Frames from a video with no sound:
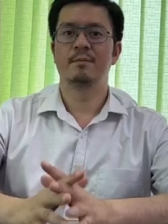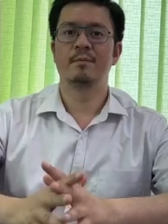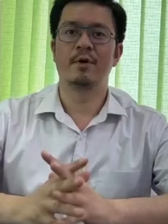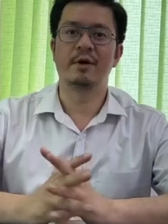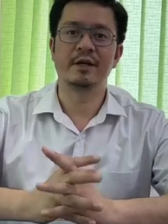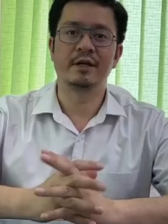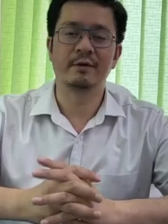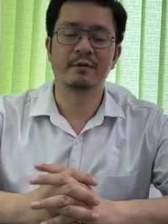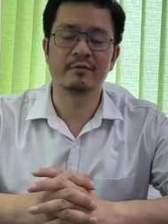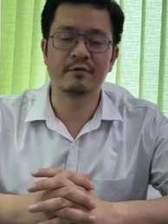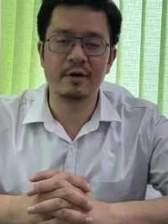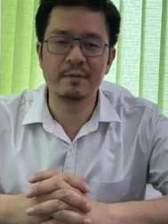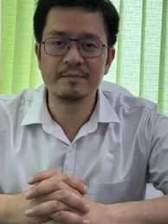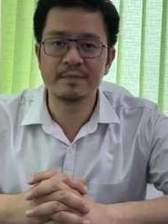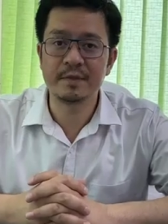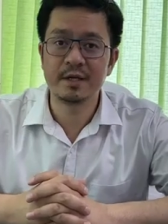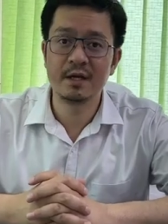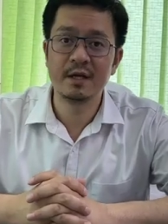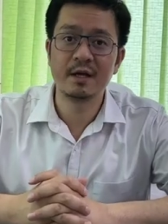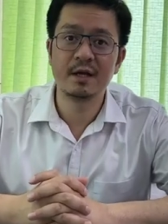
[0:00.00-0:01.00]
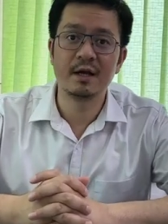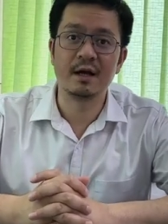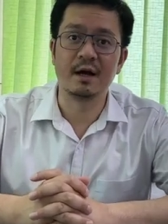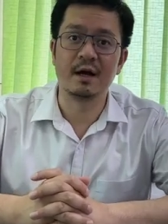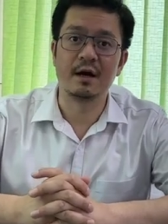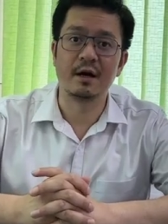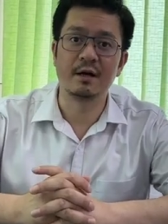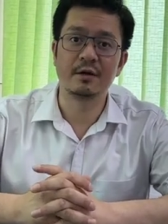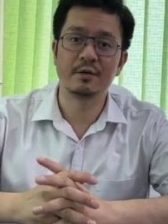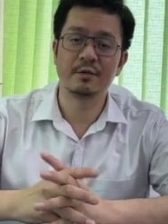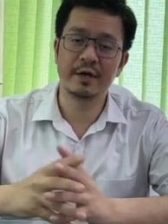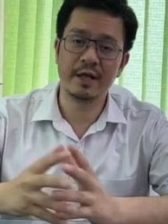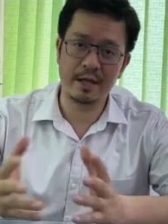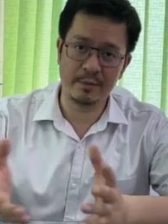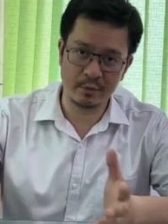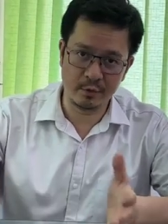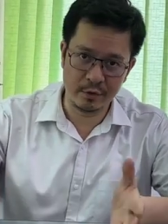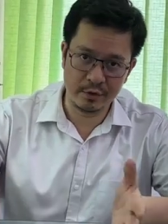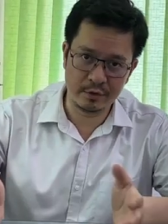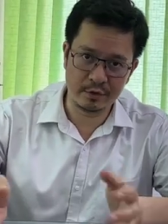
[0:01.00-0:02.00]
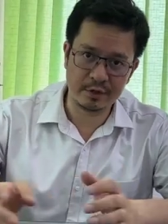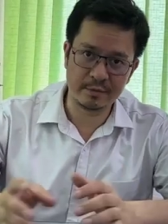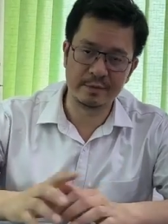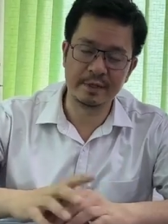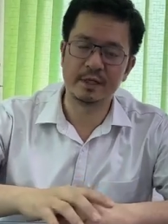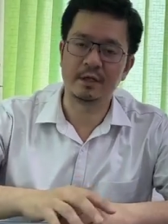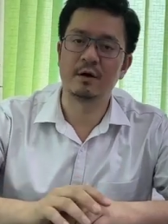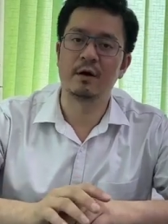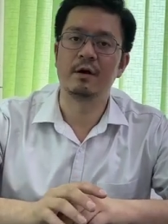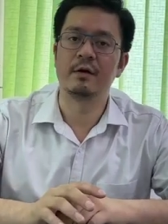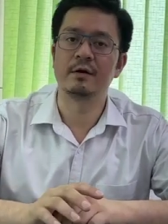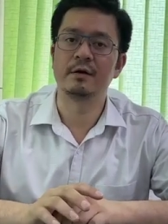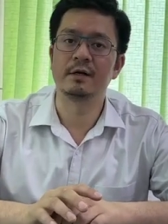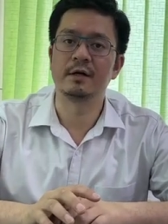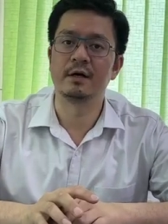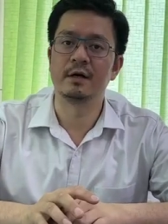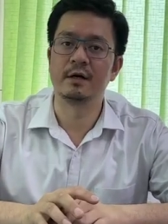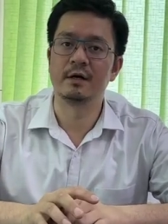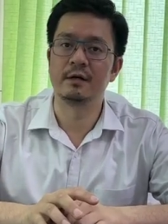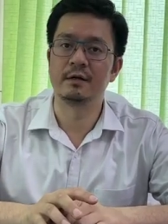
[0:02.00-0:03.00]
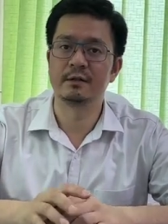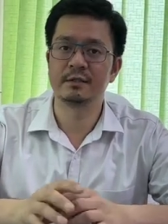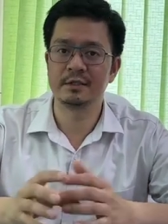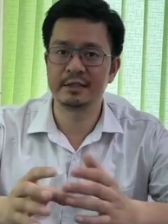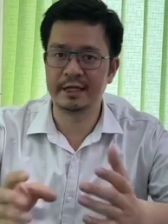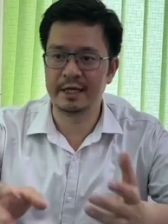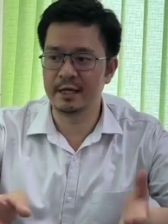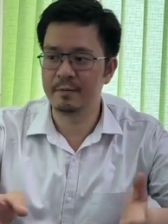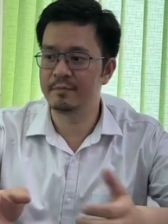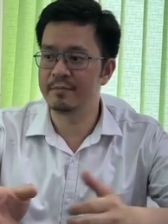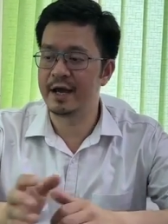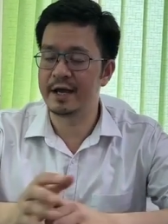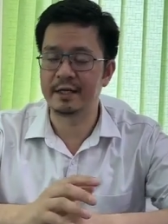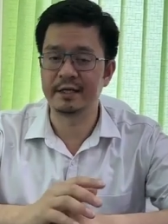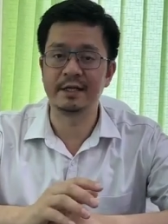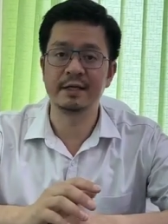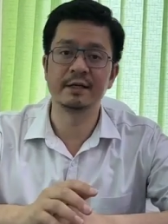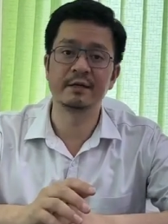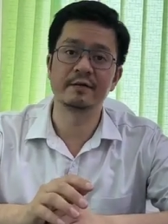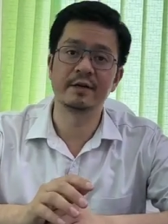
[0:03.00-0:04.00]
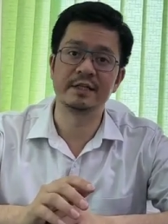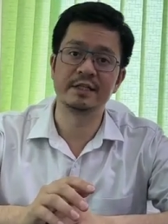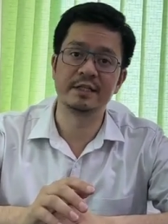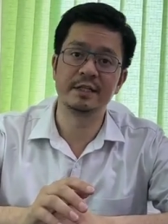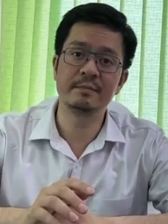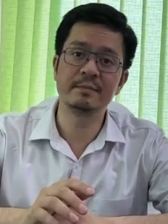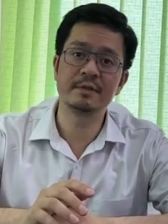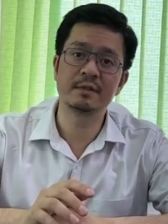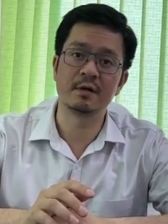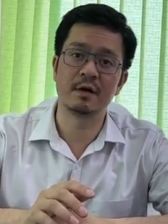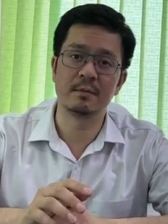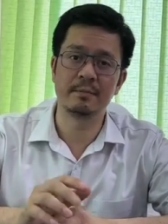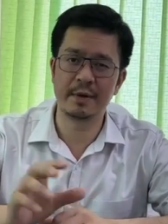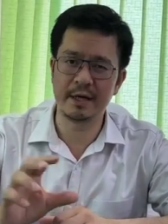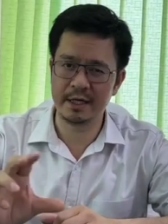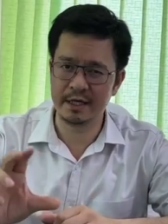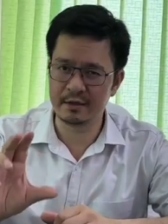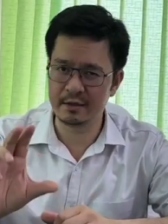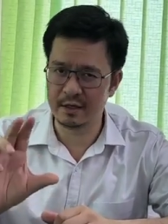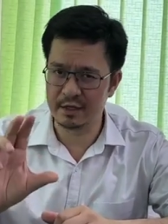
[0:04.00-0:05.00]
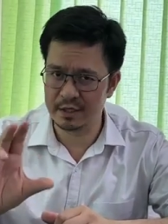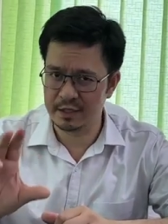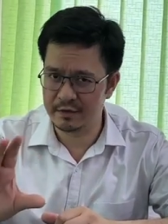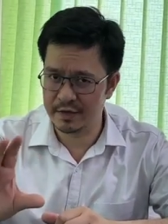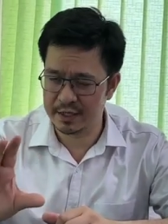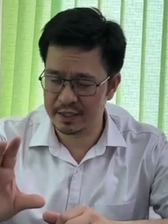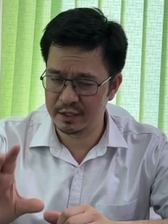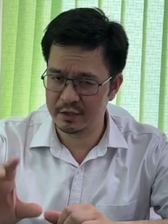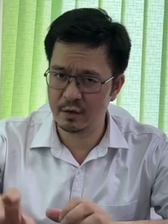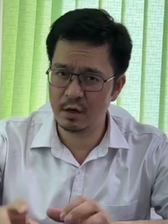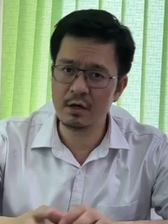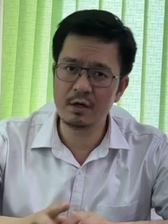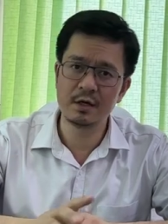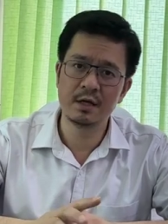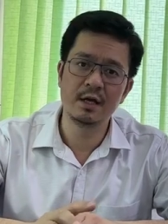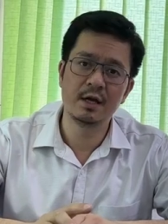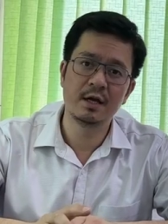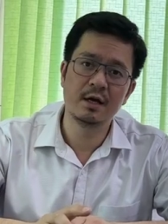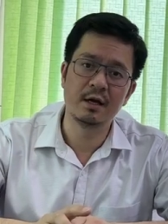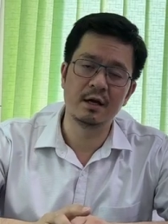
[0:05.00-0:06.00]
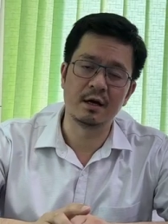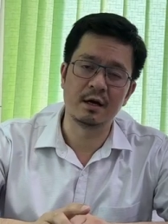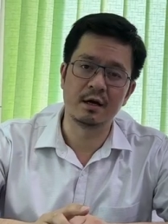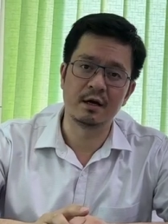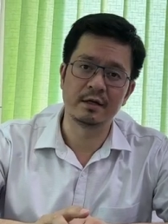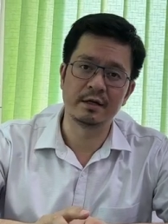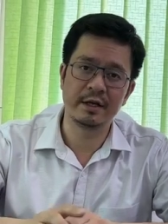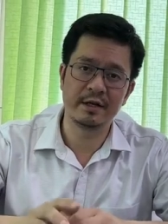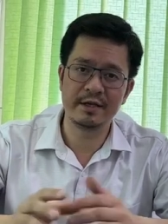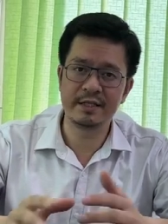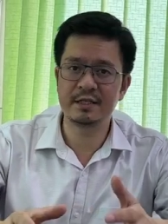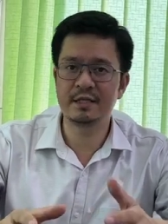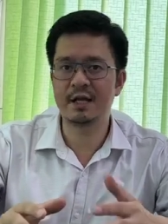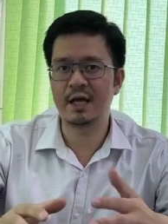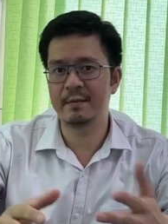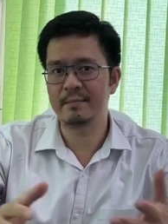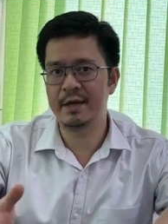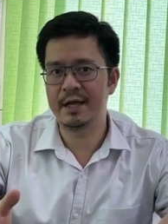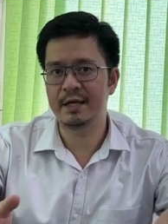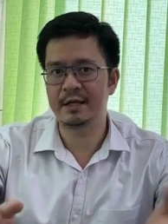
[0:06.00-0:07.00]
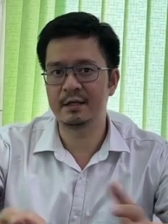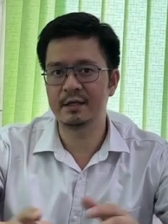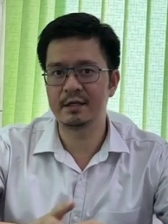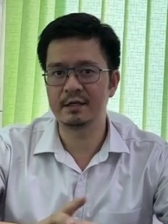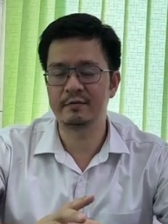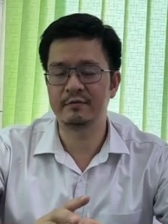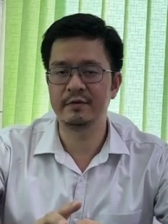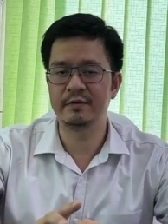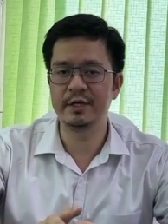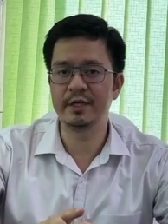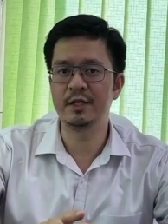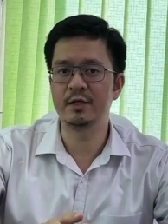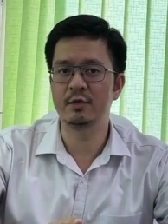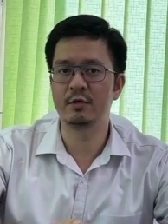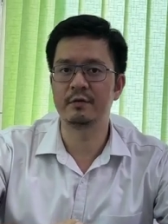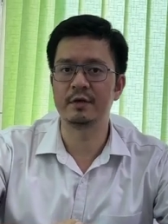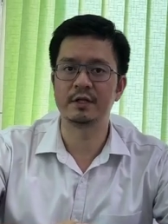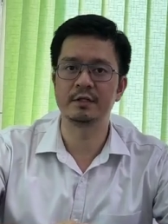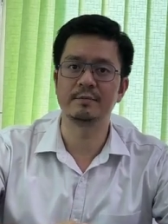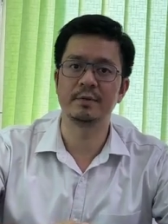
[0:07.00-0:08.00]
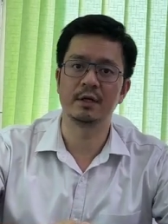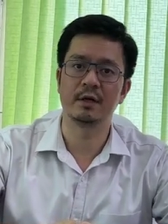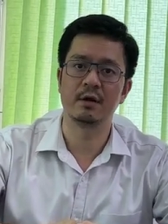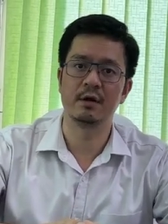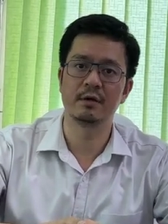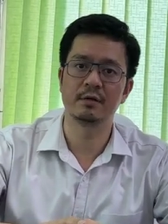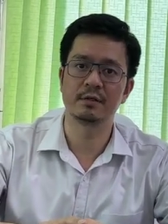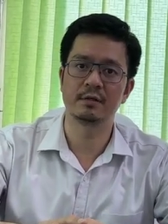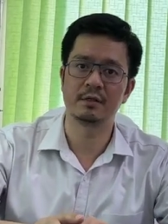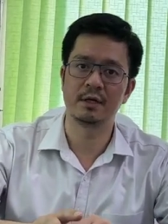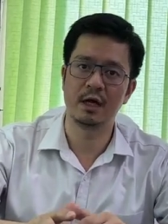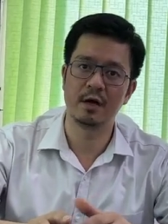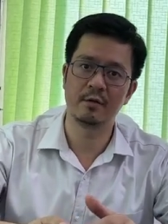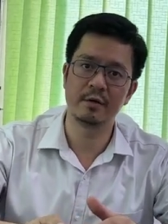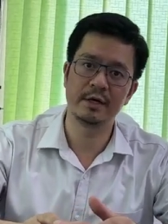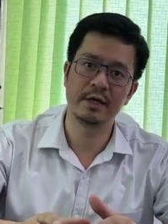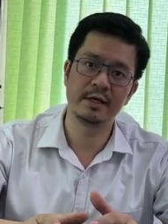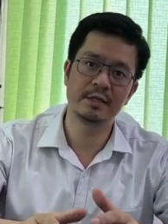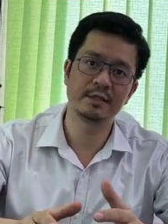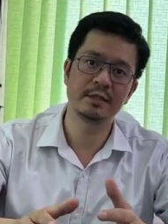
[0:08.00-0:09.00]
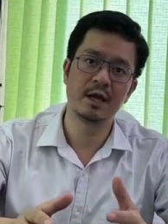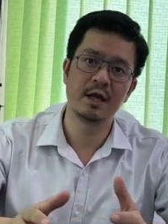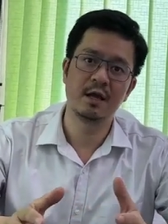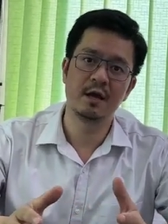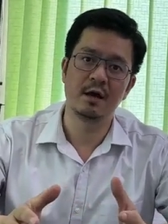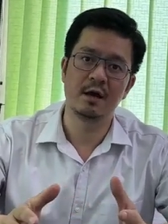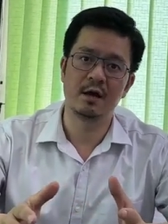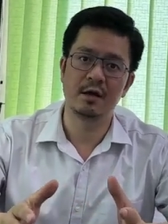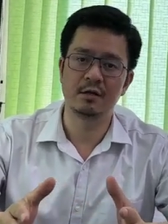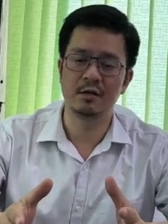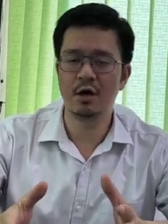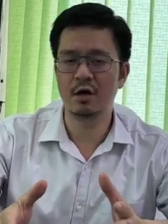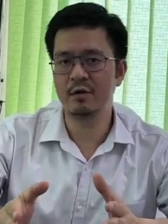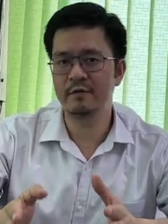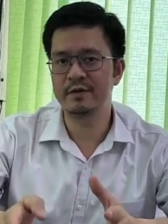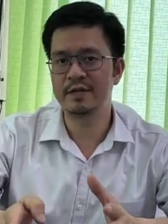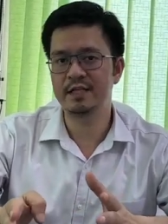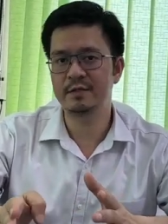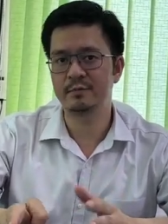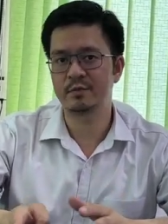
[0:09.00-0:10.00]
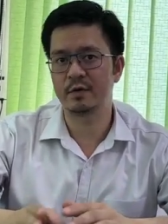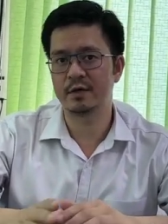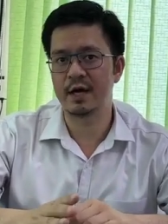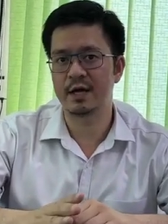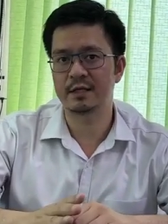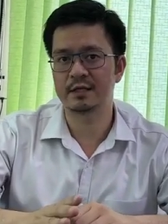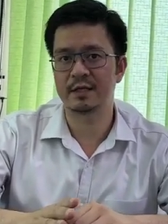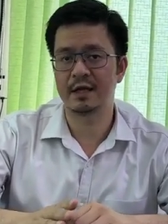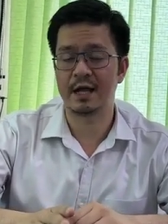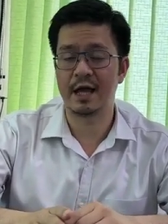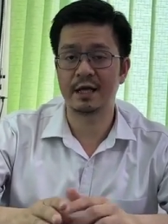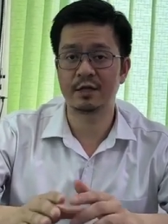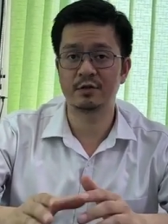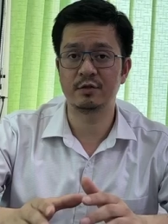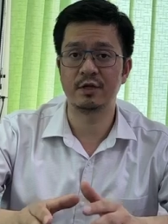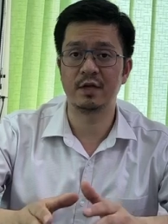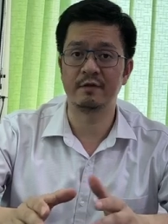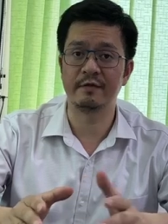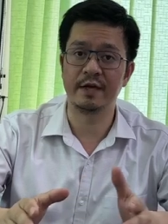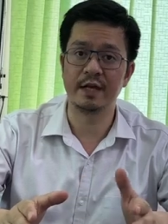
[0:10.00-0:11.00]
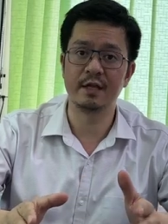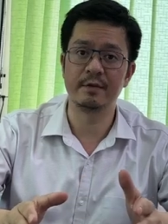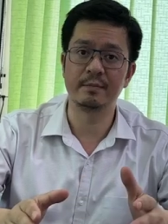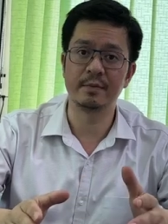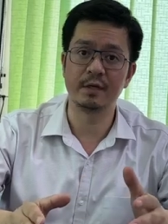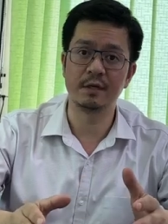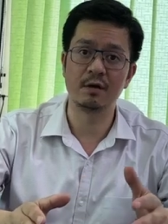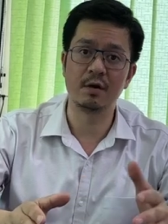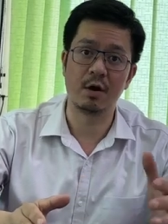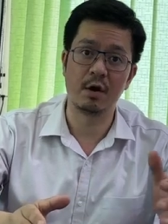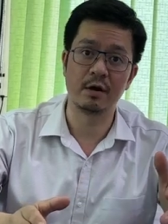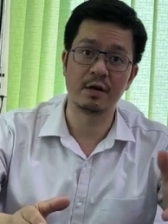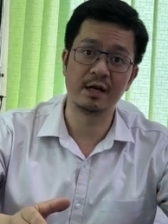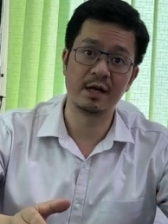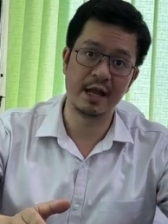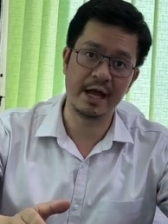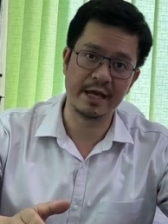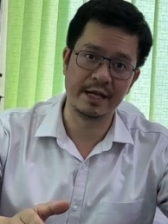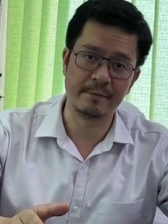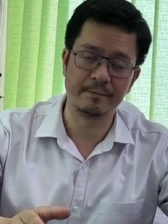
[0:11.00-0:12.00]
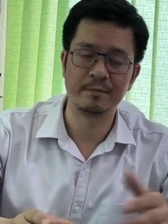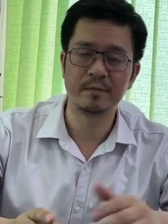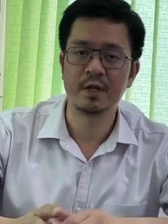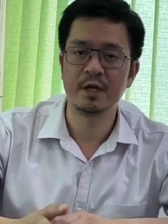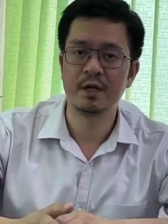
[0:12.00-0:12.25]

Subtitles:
Morning everyone. Today I'm going to speak on skin brightening regimes, particularly retinol. The reason I'm making this video is because nowadays a lot of these products are actually available online,